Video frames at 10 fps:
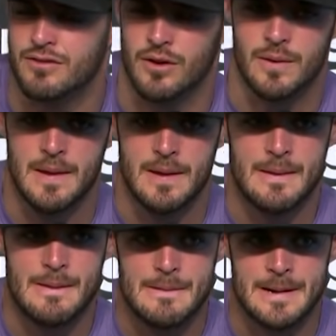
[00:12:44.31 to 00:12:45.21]
So
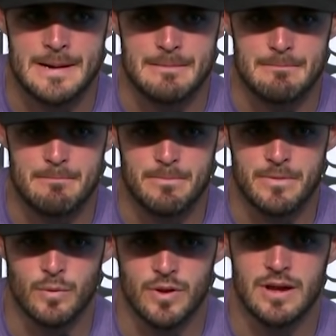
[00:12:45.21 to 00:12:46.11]
um,
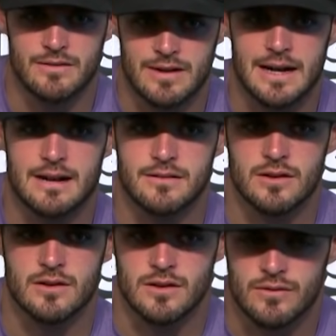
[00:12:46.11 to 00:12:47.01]
when you have guys
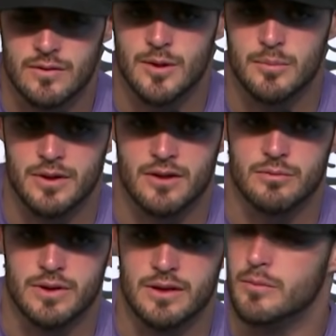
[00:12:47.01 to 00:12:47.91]
that are good football players,
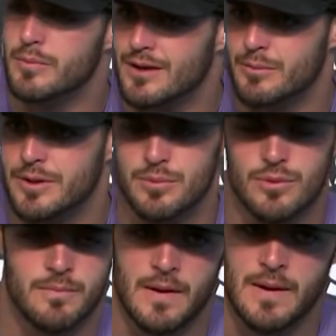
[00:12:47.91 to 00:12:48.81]
but even better
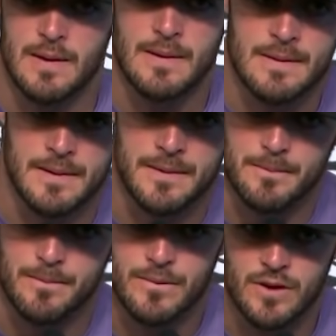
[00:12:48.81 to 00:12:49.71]
people,
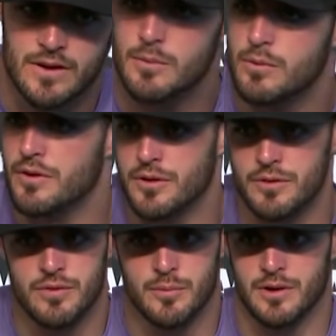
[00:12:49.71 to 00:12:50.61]
um, you end up with a
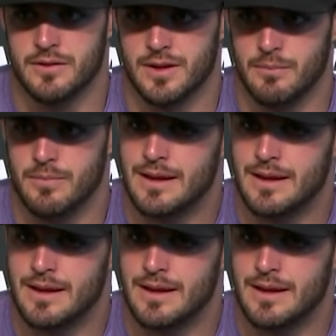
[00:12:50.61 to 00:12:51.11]
good football team.